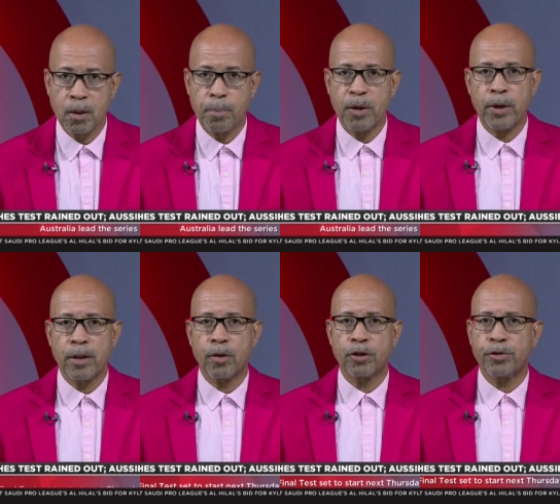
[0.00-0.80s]

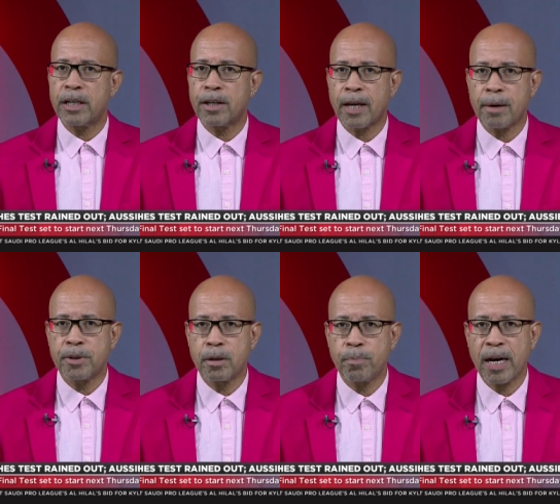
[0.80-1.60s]
Meanwhile, the Australia
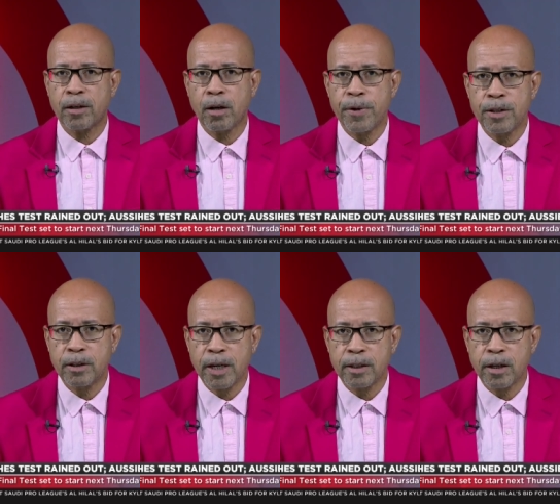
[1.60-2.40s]
captain Pat
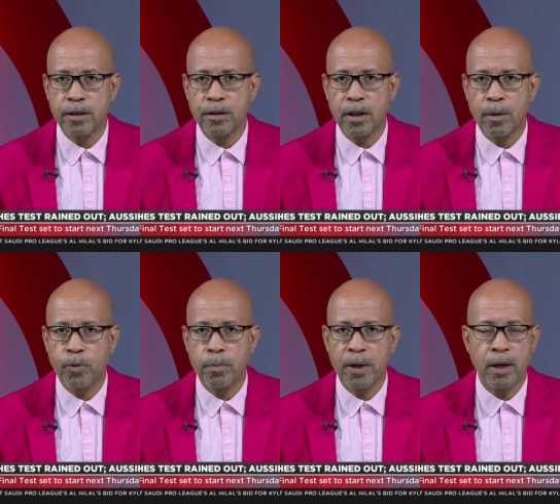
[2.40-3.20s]
Cummins says his team
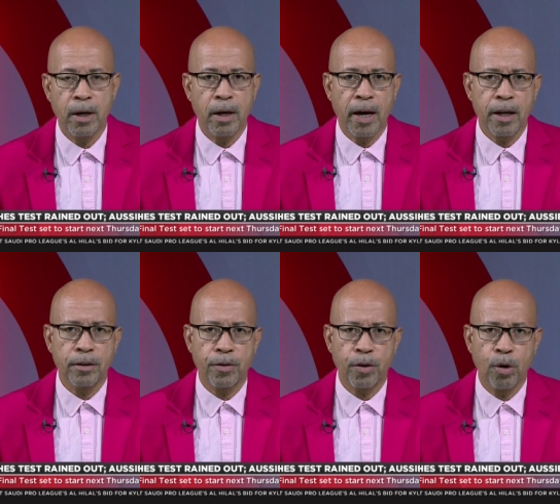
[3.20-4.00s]
will be
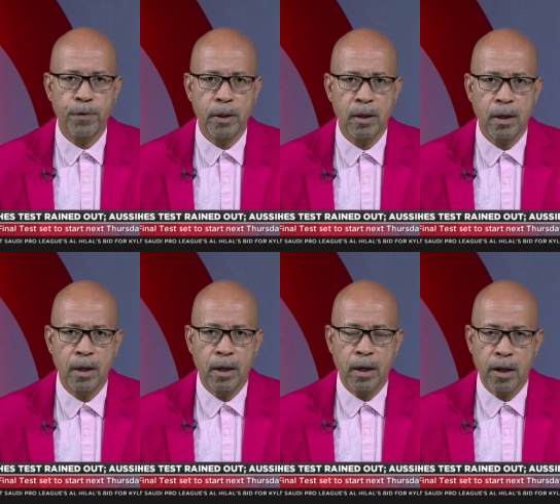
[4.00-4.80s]
heading to the Oval
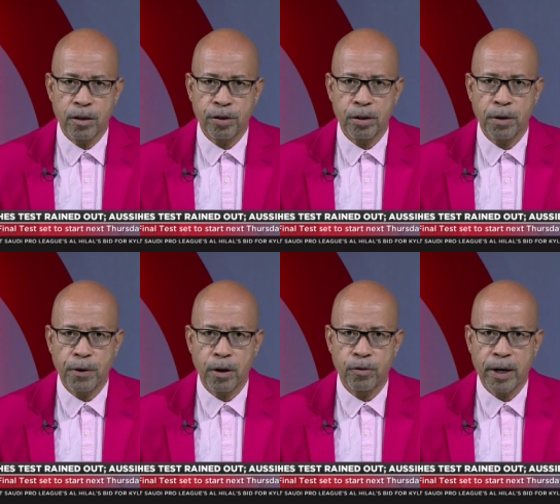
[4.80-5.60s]
in search of
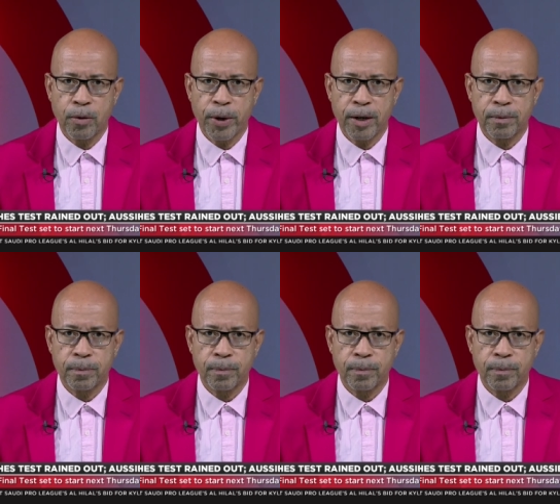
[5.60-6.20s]
an outright win.